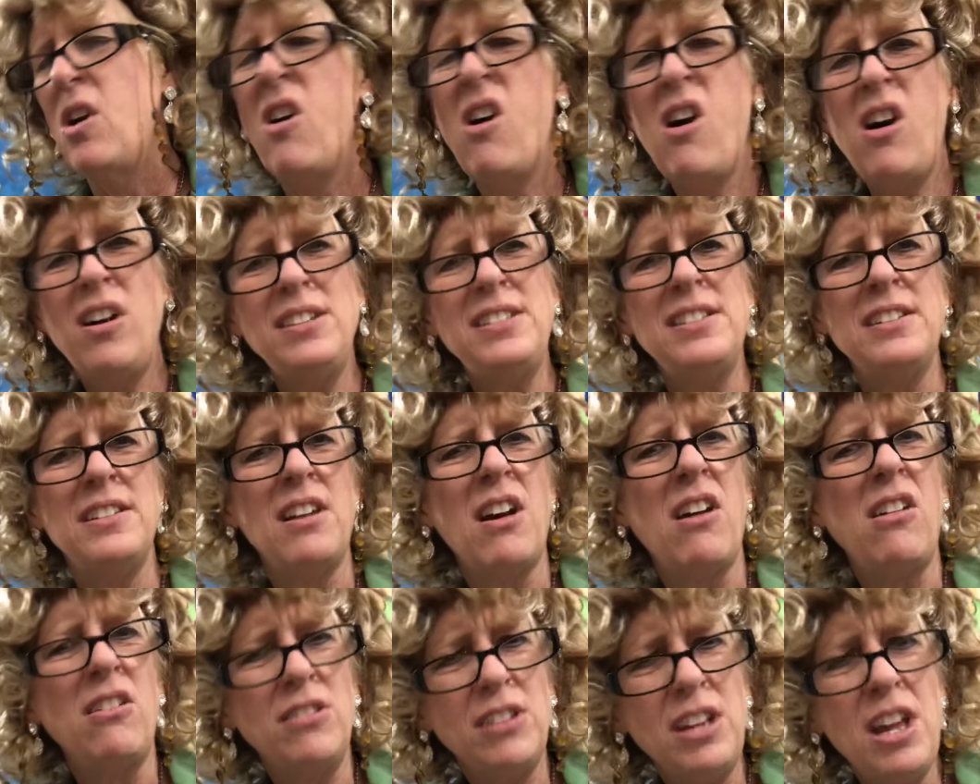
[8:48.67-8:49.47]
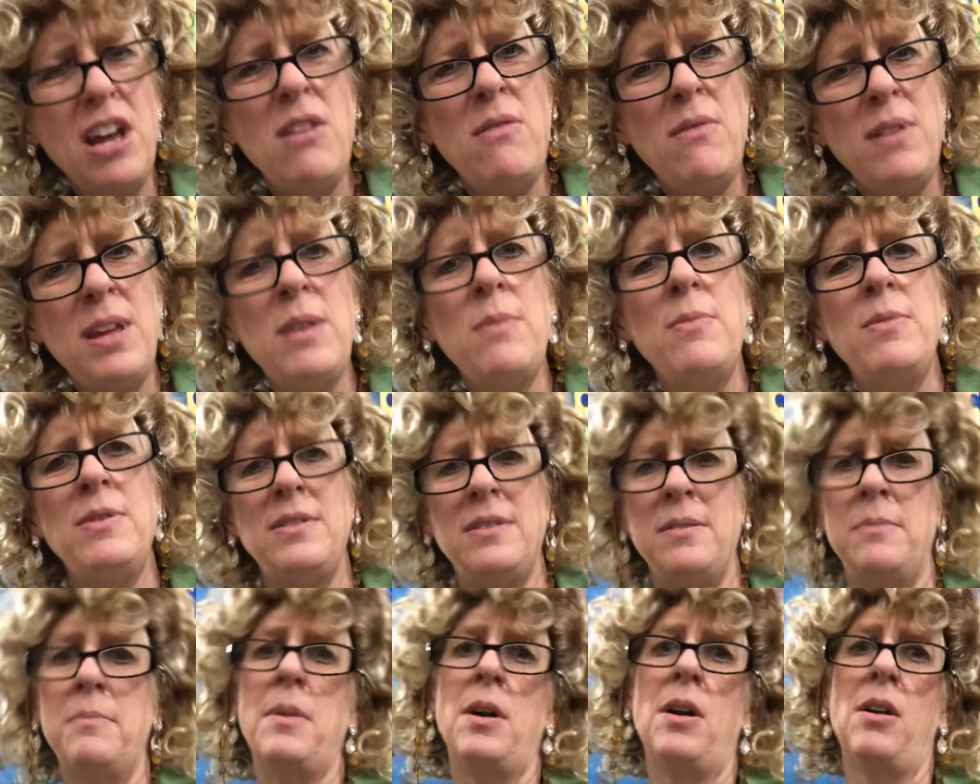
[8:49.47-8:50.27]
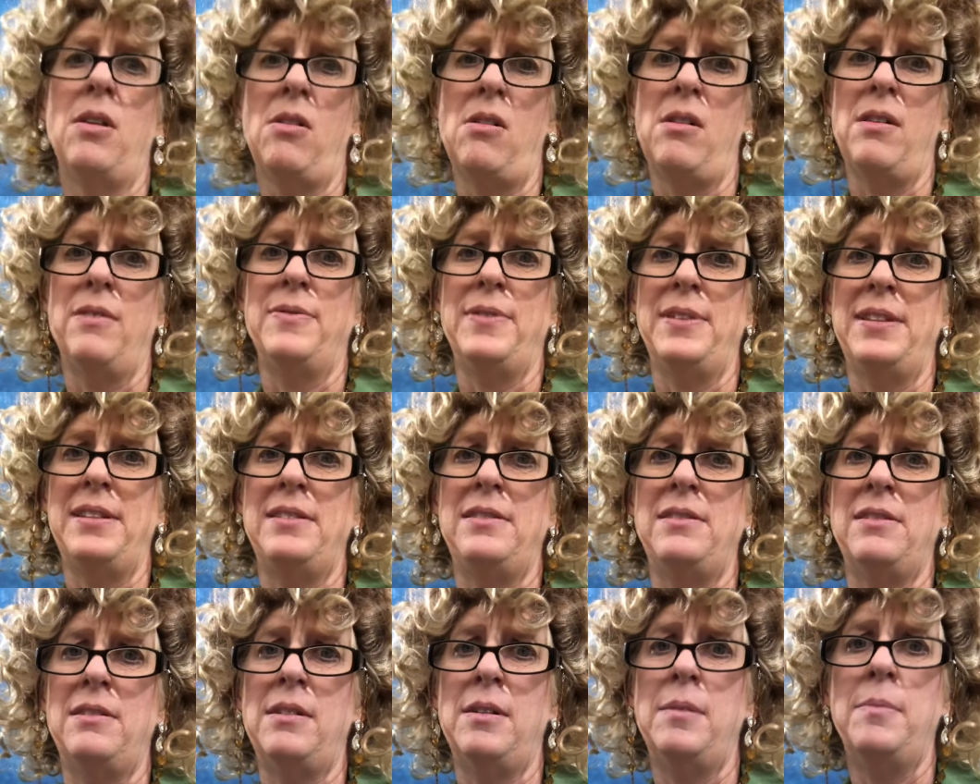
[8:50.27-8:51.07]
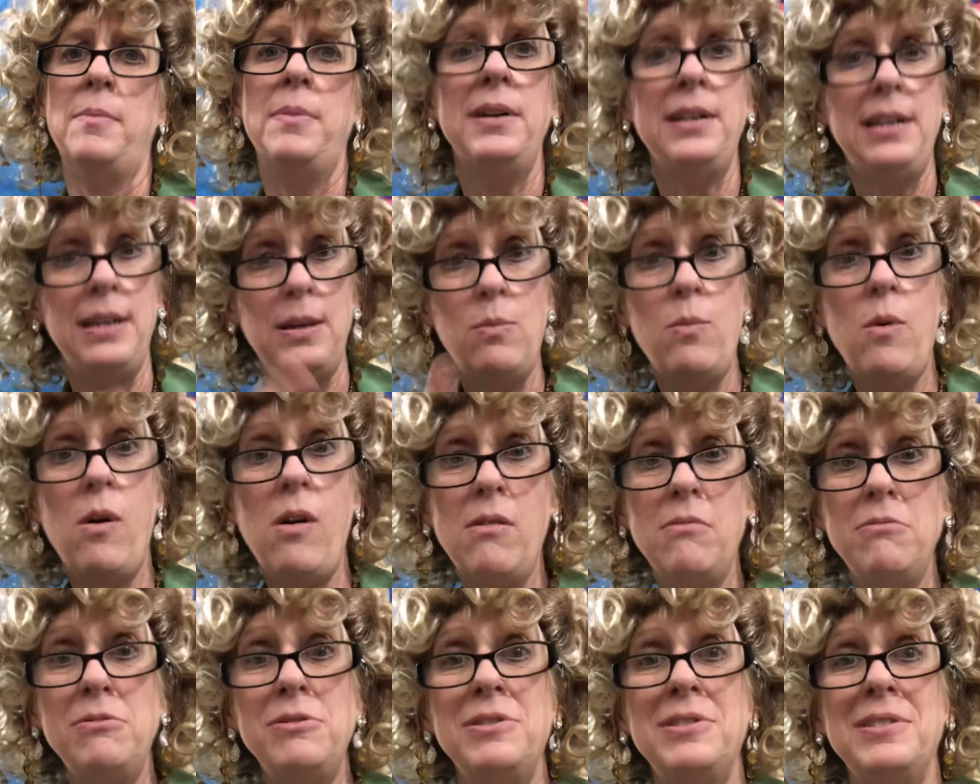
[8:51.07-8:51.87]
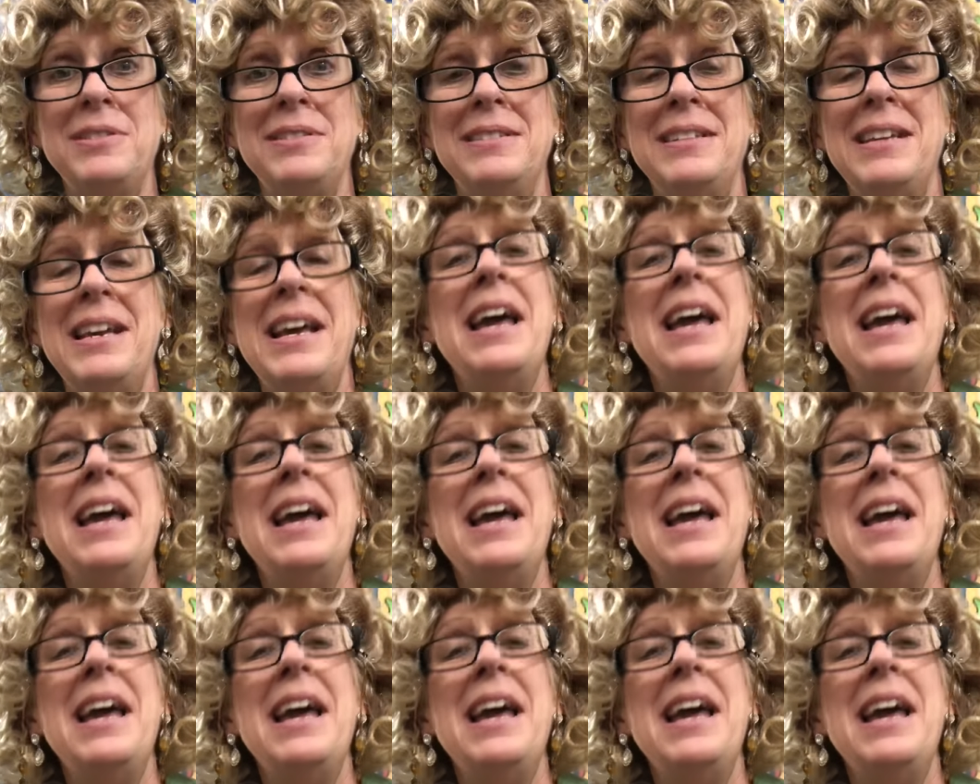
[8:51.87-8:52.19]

I did not know he was in my life at the time, but he was.